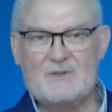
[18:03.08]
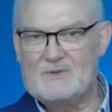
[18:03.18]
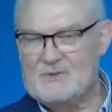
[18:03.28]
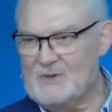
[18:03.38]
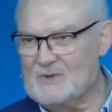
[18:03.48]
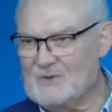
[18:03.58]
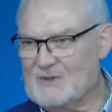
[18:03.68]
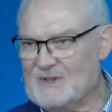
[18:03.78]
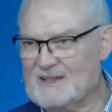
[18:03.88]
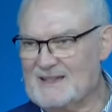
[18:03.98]
the
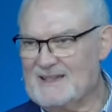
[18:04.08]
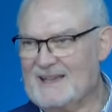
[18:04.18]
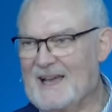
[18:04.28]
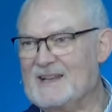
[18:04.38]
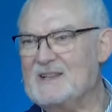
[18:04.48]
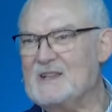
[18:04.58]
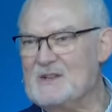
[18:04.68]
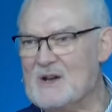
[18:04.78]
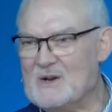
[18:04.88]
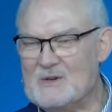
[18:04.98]
truth, and He
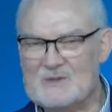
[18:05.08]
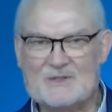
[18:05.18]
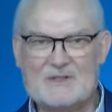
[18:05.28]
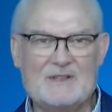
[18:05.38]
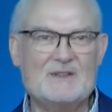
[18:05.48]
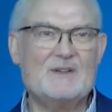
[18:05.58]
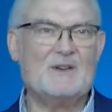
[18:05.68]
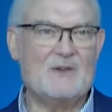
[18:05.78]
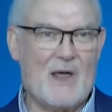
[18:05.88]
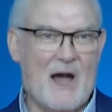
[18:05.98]
knows
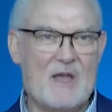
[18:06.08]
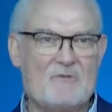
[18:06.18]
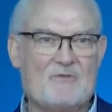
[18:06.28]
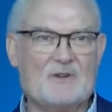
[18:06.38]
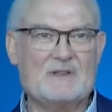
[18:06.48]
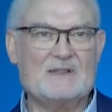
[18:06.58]
life.